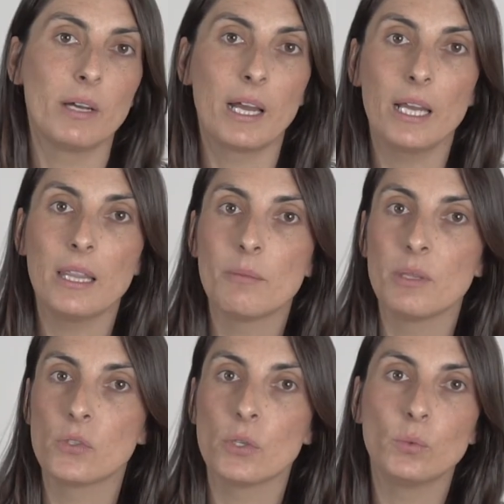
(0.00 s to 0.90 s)

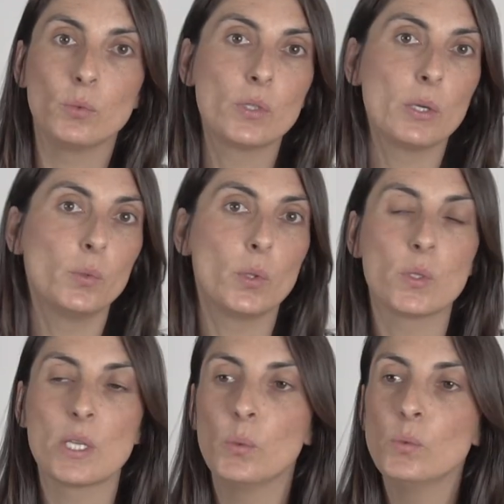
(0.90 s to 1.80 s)
0.25
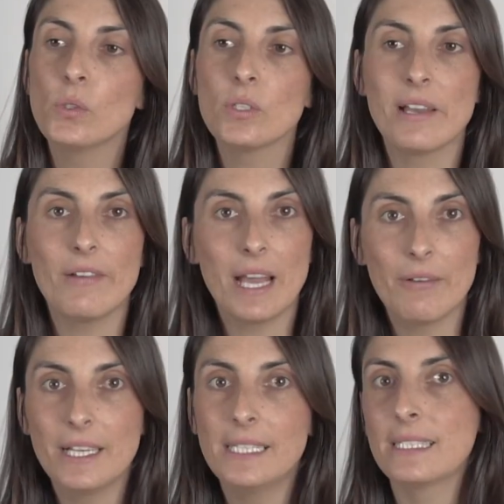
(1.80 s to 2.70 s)
seconds or
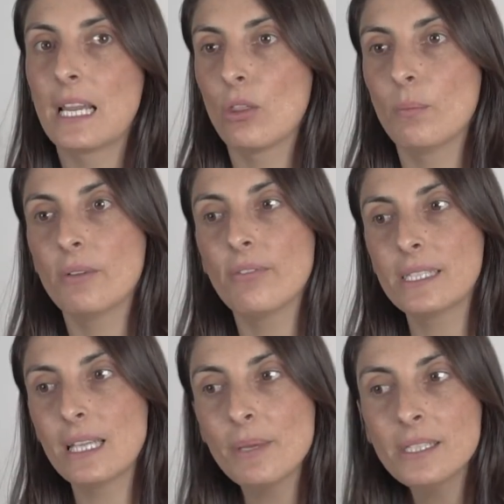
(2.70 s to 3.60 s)
quicker, the
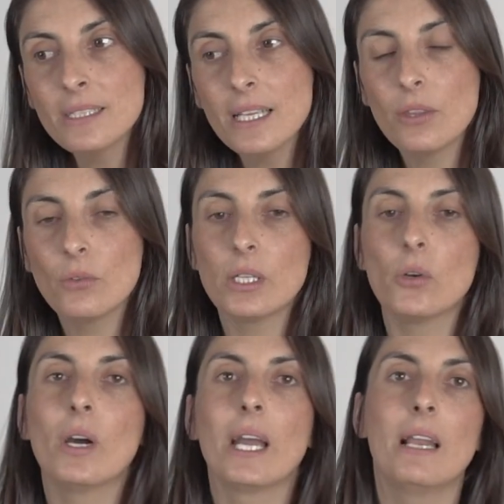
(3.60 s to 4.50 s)
movement
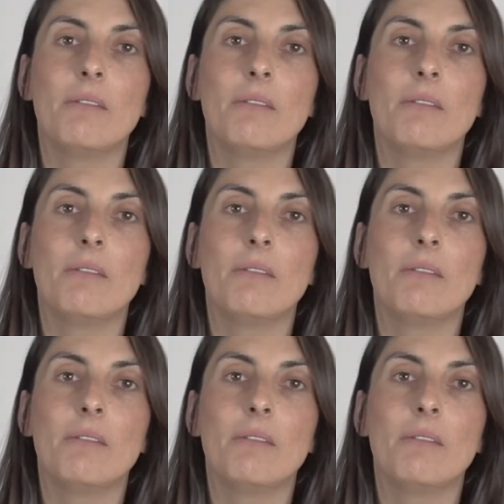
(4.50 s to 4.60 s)
must be